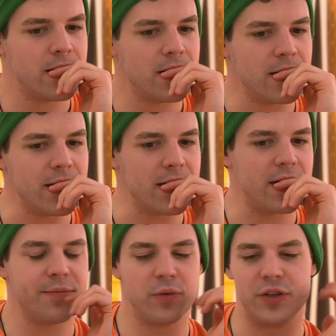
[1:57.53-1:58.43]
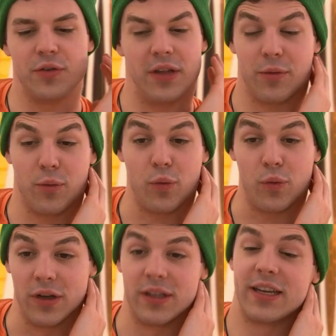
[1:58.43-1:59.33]
Yeah, we do like
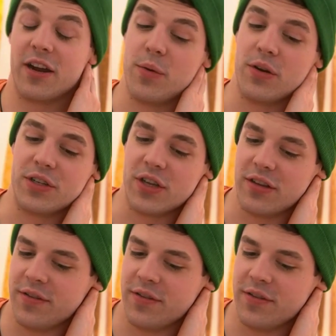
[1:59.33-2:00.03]
really care Salt about each vinegar. other.